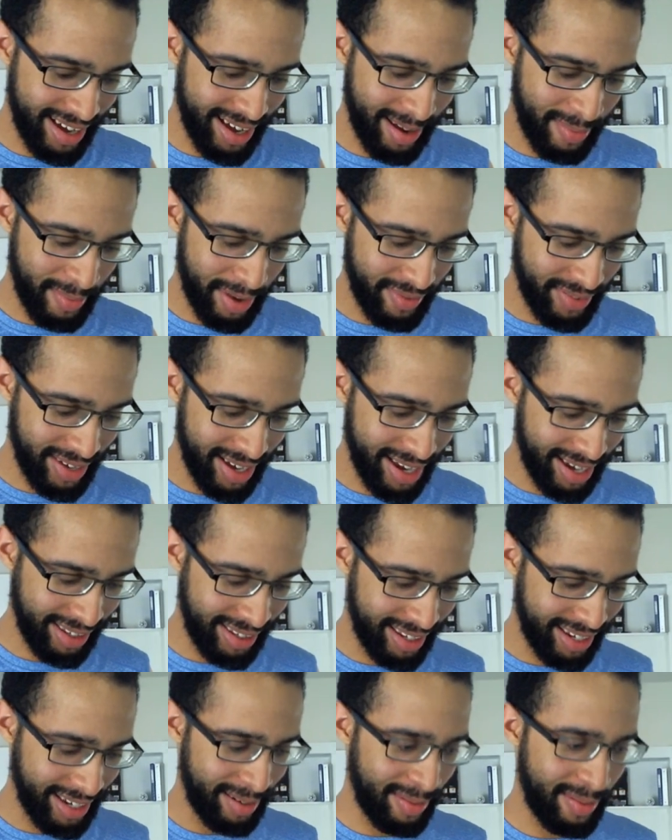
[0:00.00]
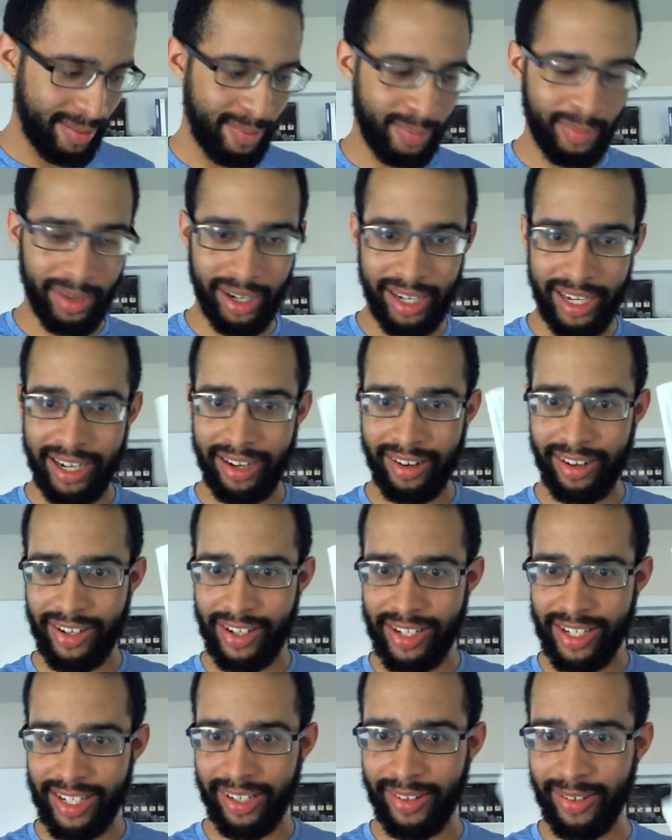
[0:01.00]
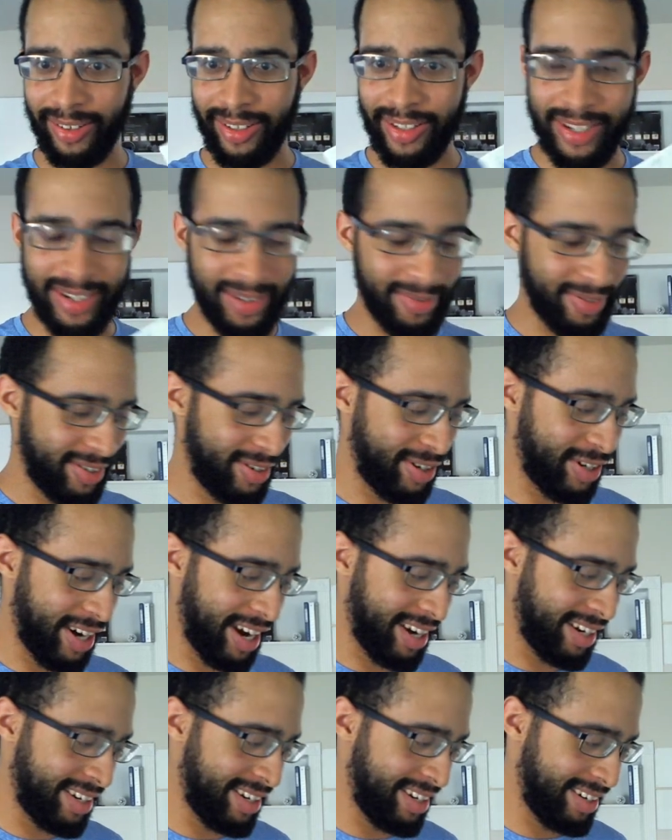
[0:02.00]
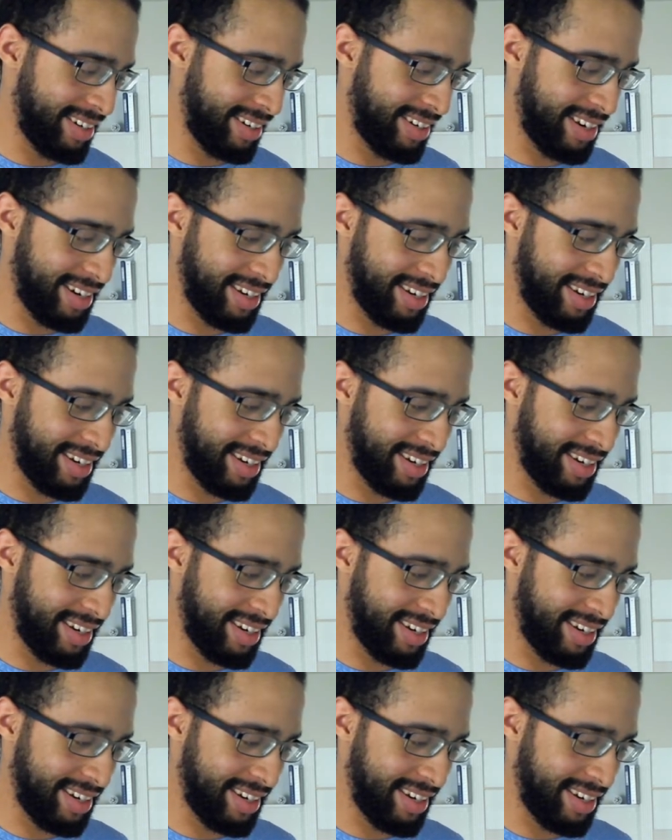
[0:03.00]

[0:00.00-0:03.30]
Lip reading: I've got like money here and just like all these different checks